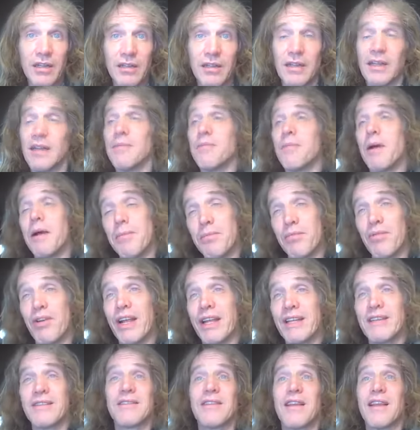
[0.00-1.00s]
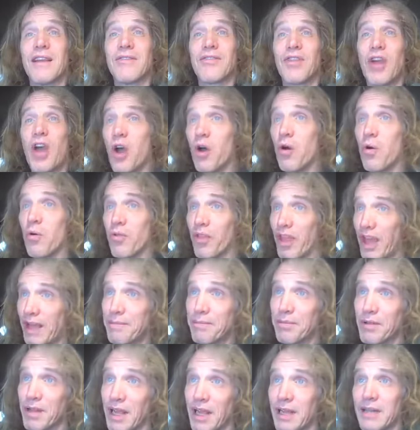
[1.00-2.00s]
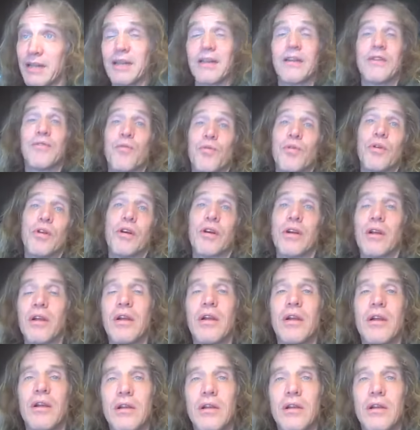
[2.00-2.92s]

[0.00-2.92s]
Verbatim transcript: then my brain says, oh, that plan didn't work.